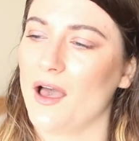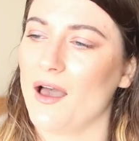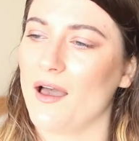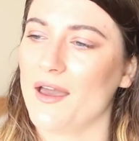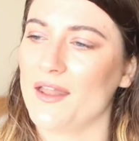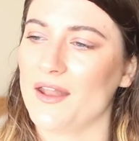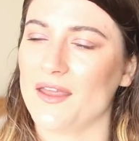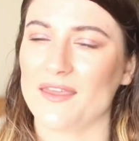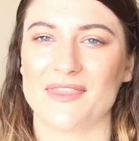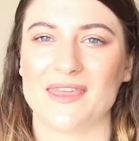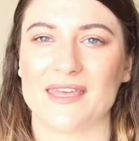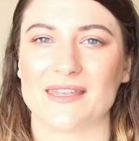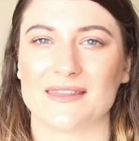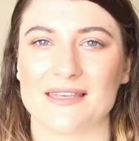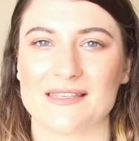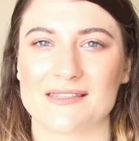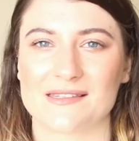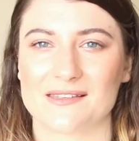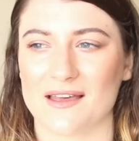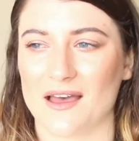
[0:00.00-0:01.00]
I don't think
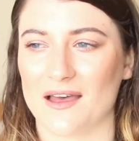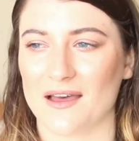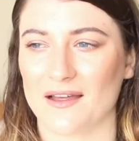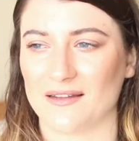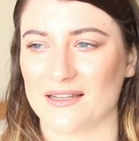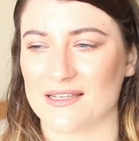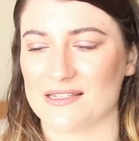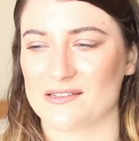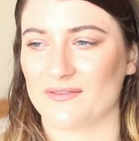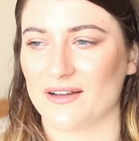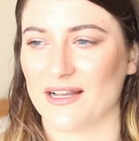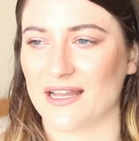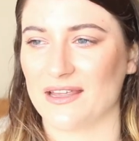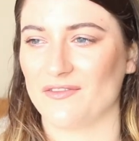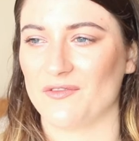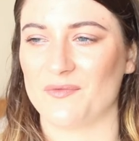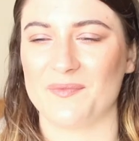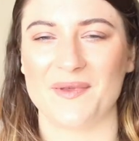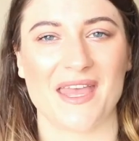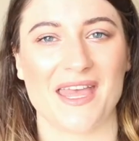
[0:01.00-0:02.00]
this girl is really
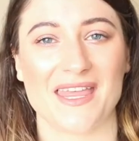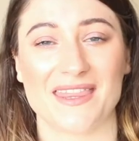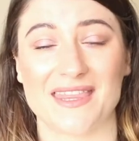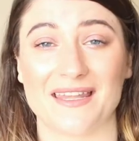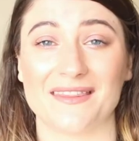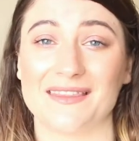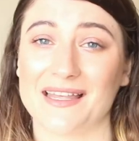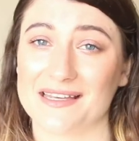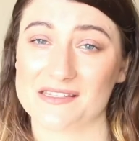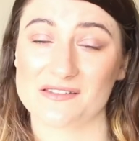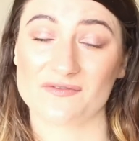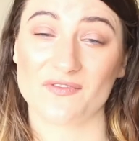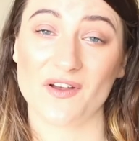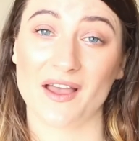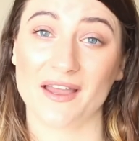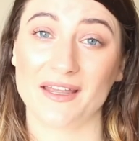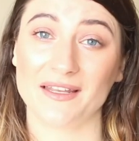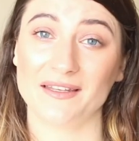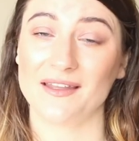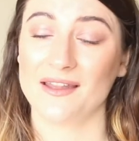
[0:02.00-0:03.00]
for me, then that's
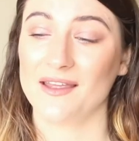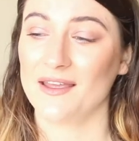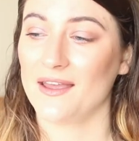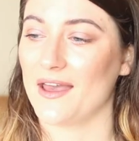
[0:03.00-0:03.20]
fine.